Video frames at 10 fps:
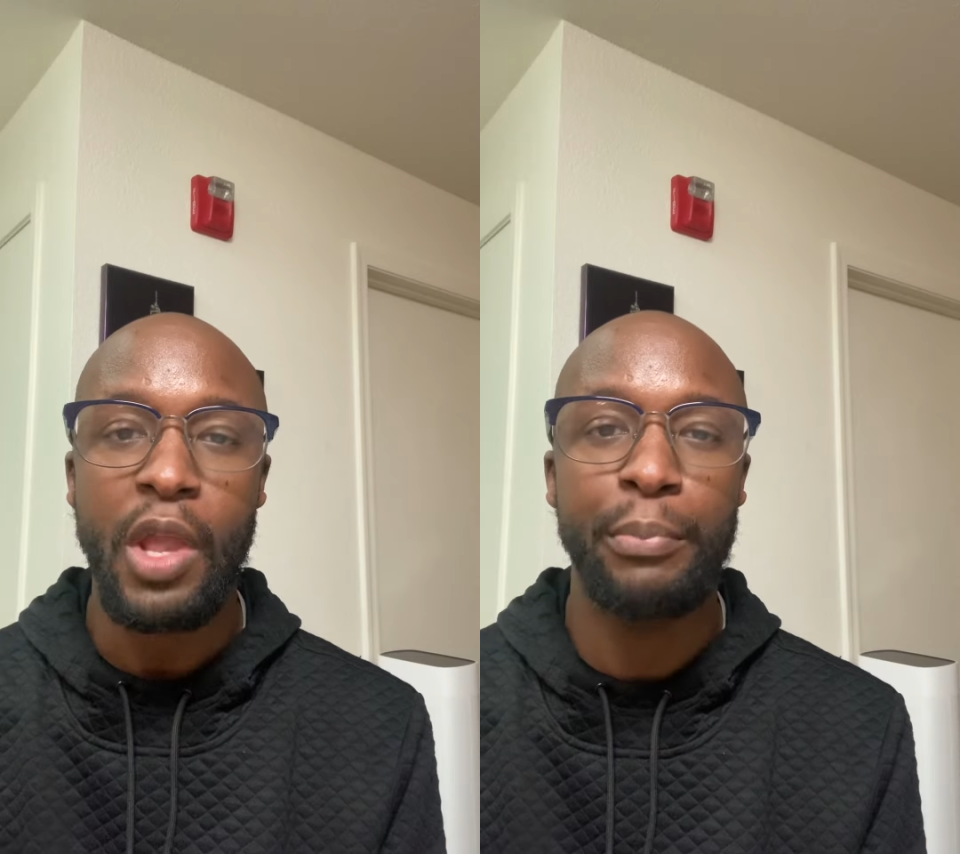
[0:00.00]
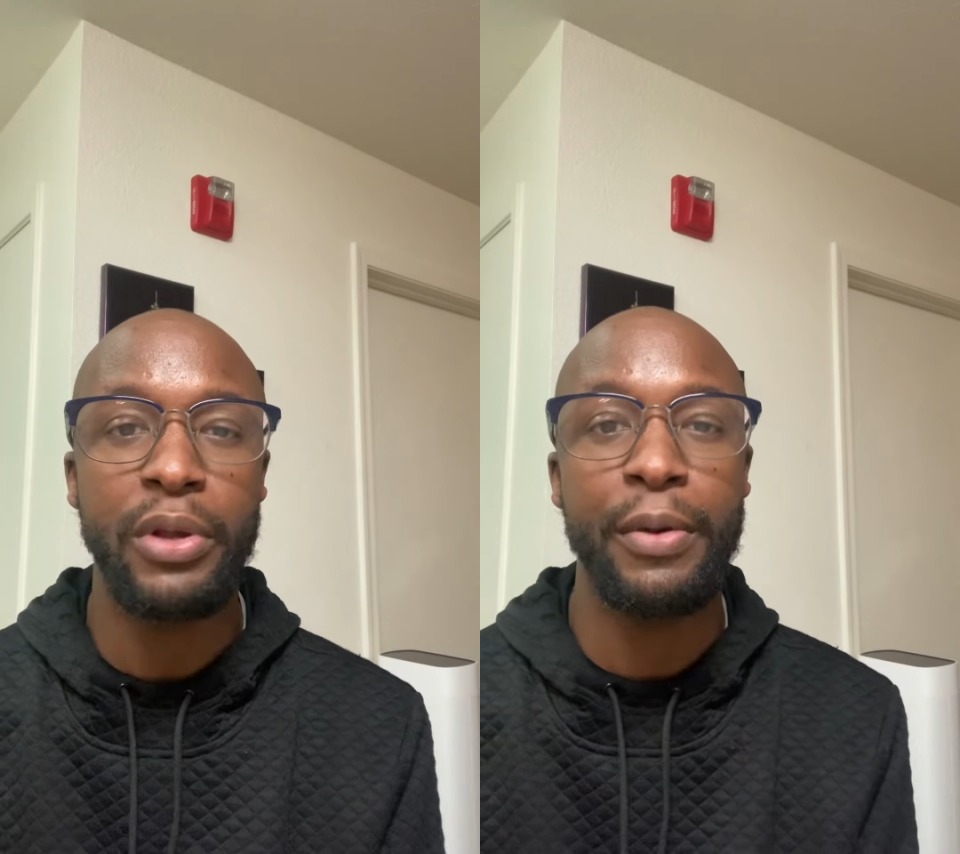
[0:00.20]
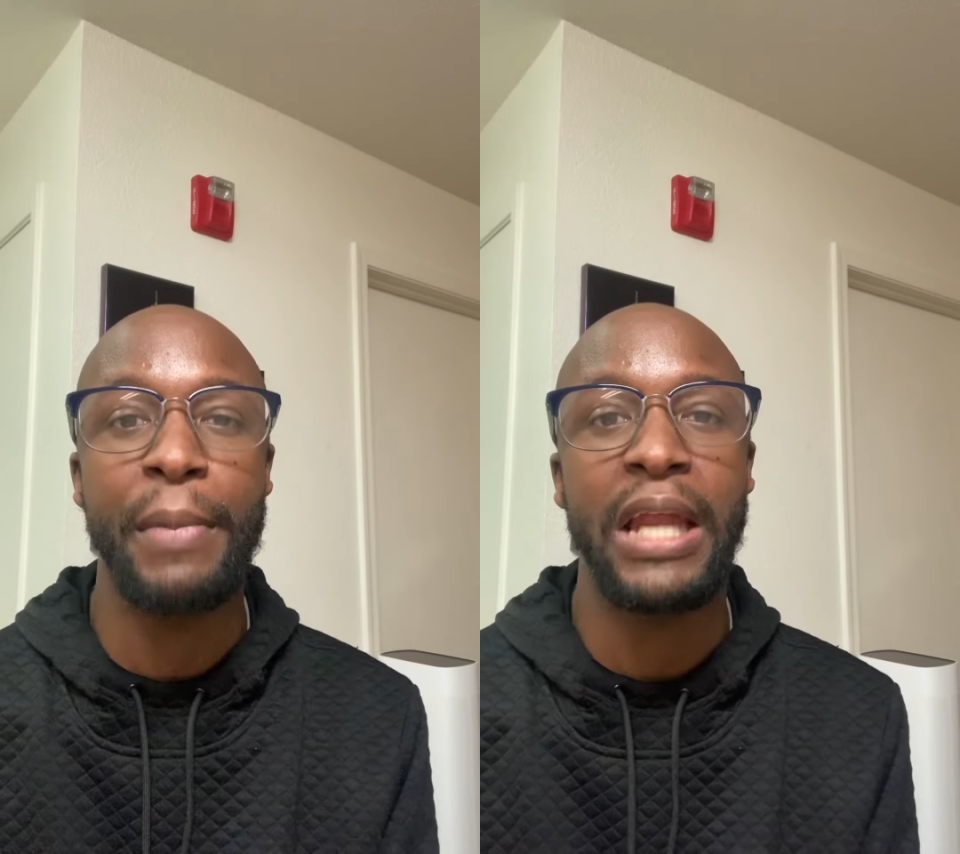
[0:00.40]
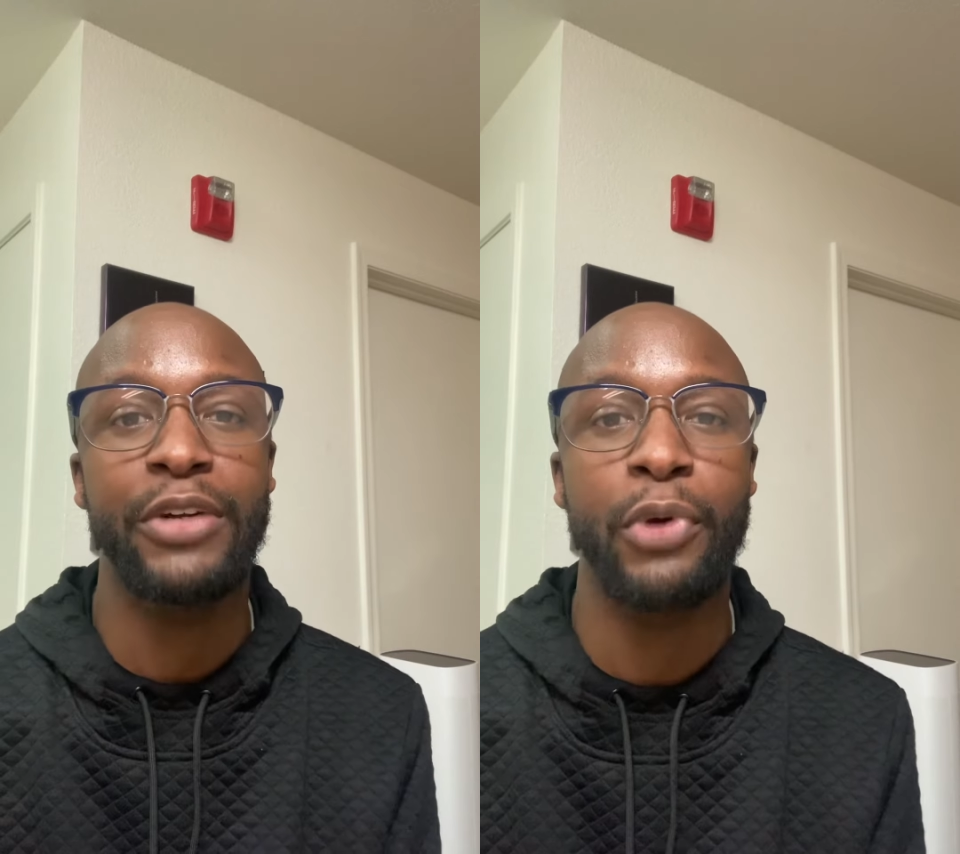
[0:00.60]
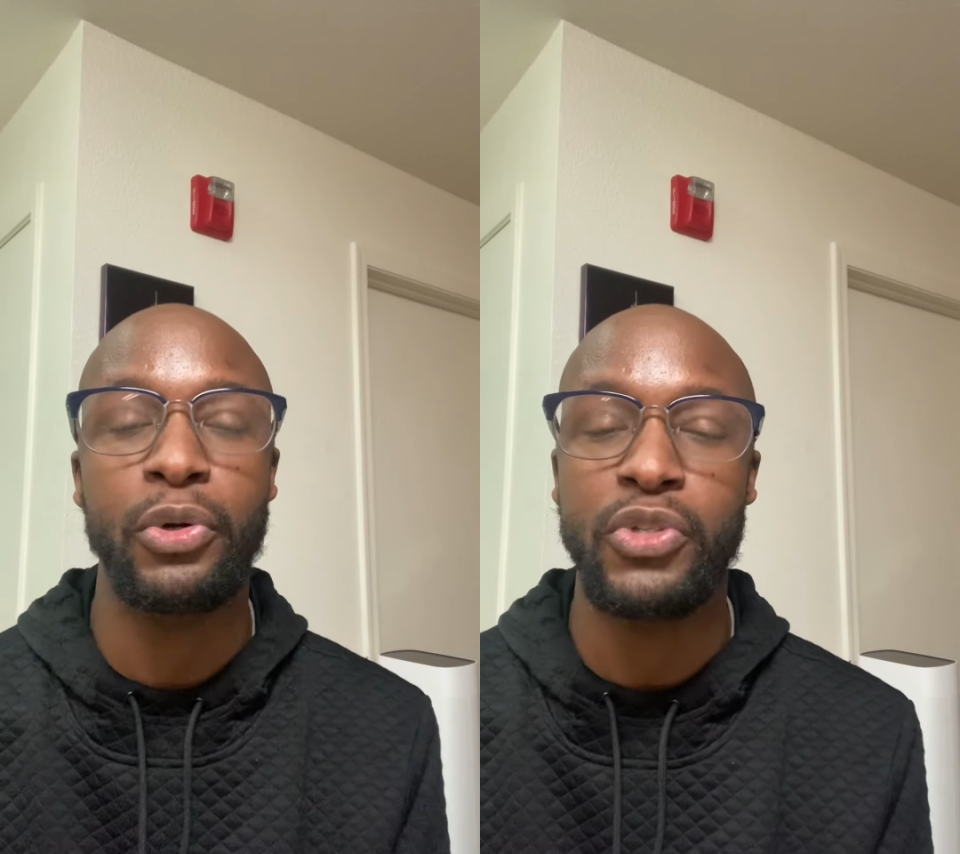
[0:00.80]
Brother Malley
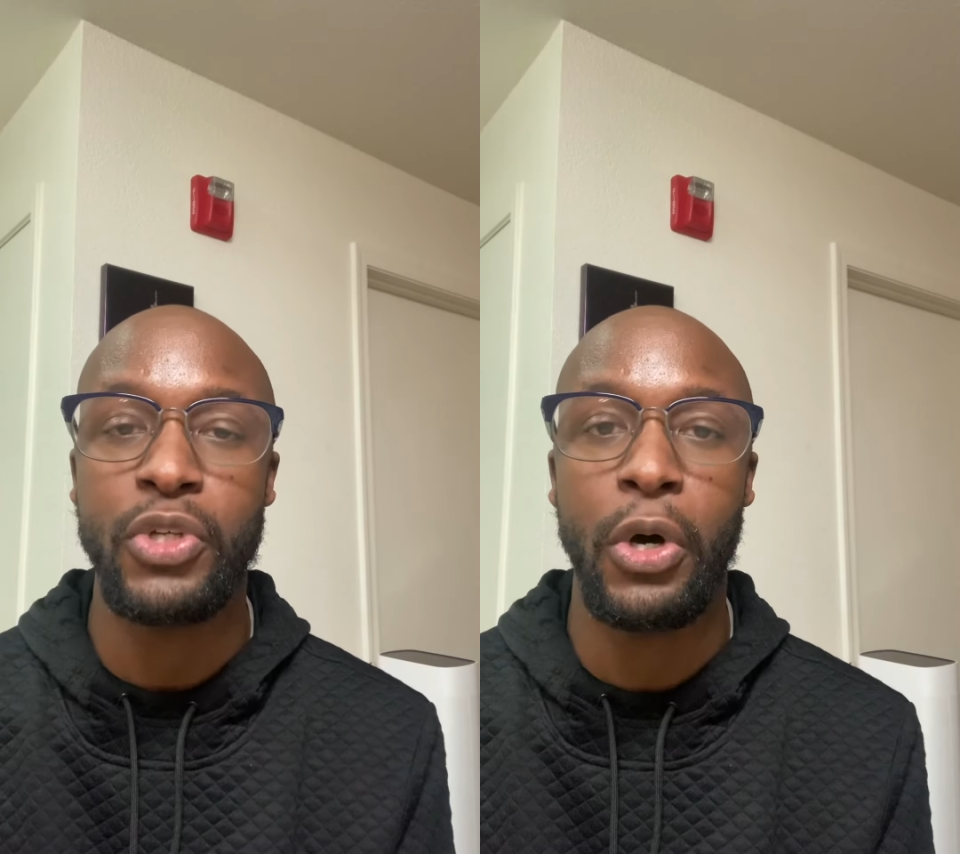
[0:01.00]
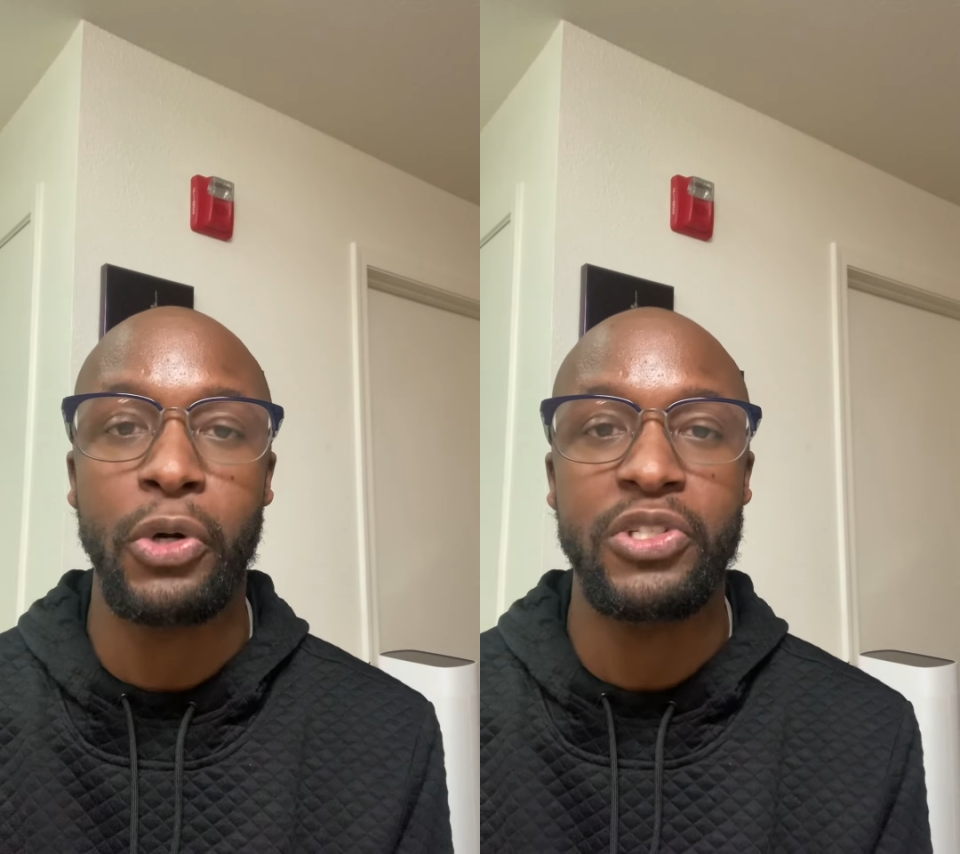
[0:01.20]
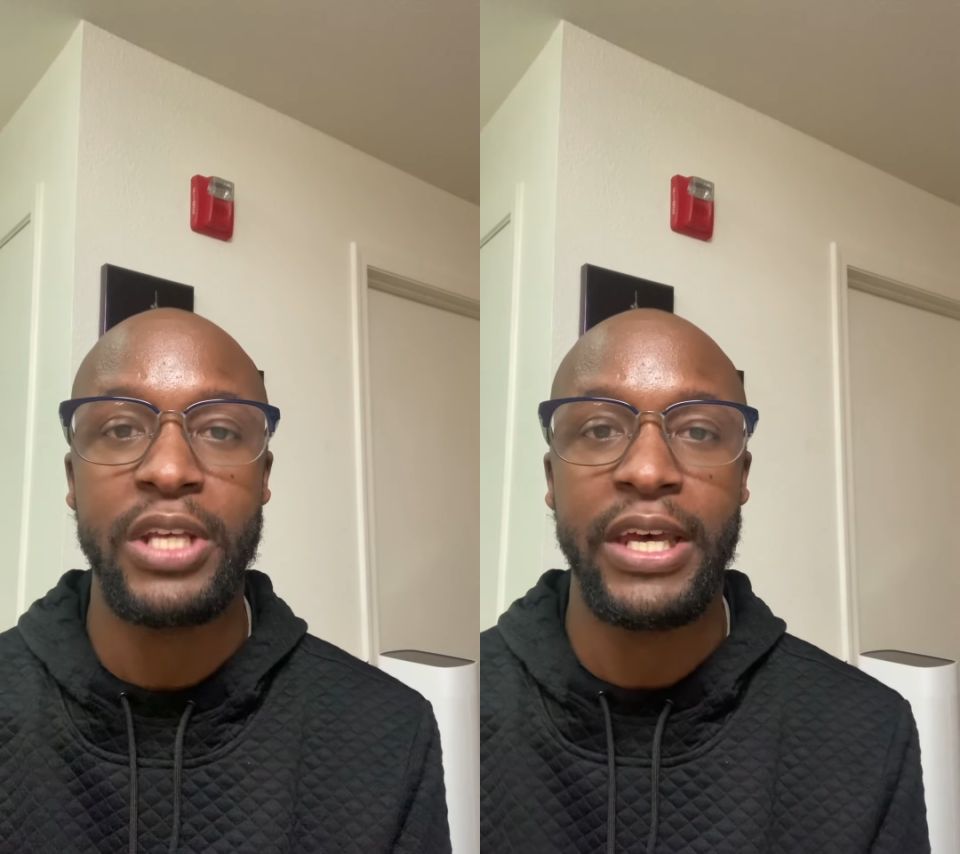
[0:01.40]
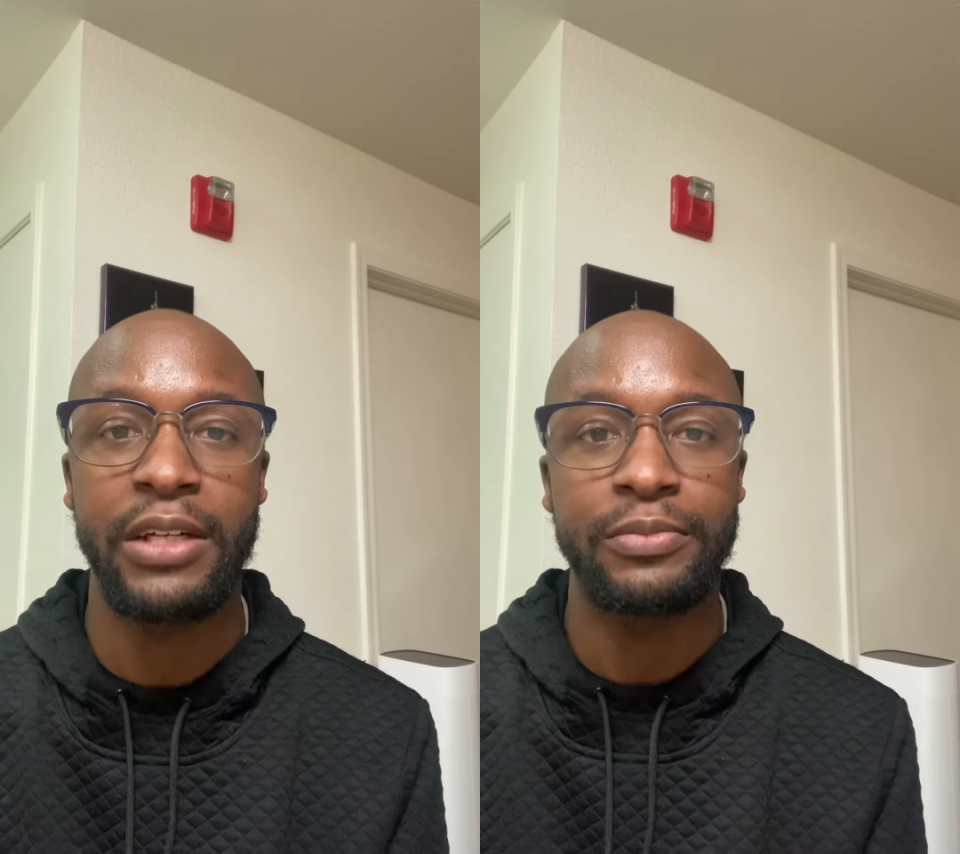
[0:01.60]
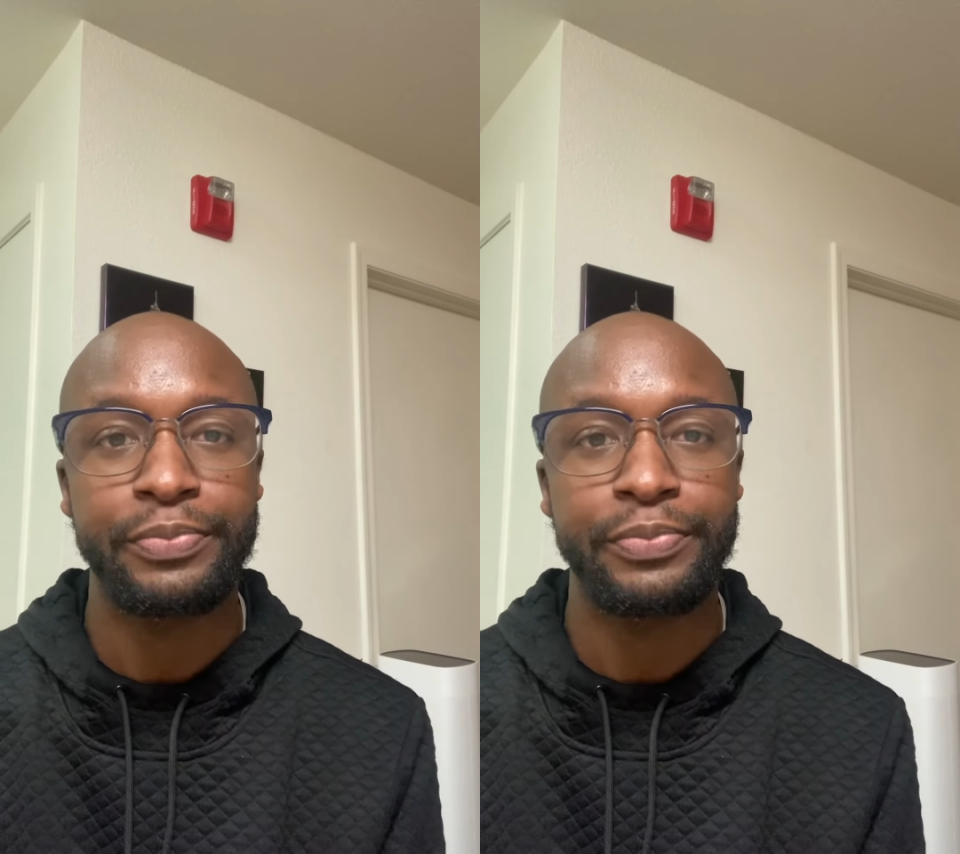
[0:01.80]
wrote a song, said,